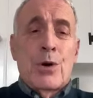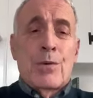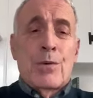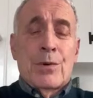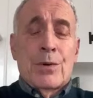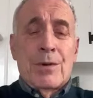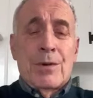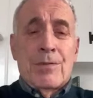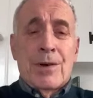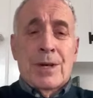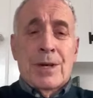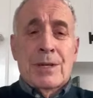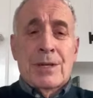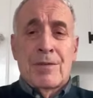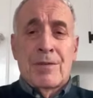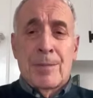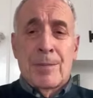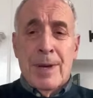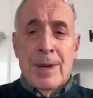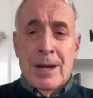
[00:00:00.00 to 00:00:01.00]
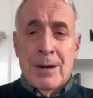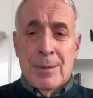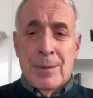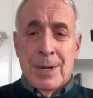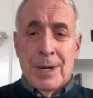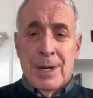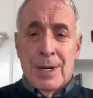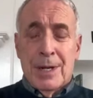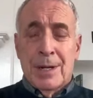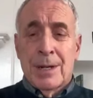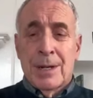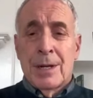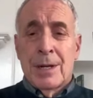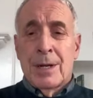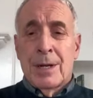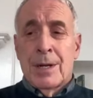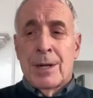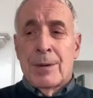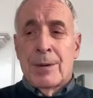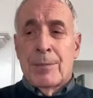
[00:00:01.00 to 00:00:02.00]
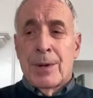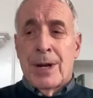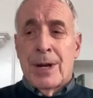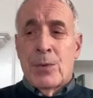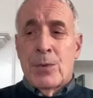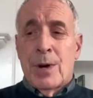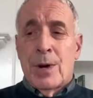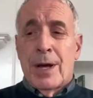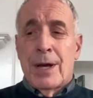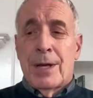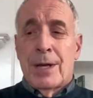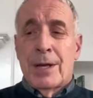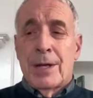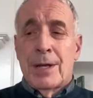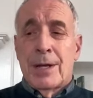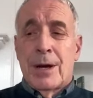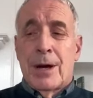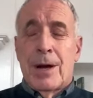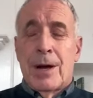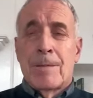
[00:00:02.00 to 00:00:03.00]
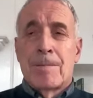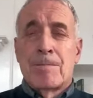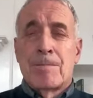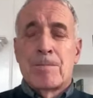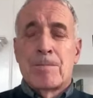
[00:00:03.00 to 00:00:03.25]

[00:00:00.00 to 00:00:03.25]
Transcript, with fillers: over, the effective amount of money but anyway, uh,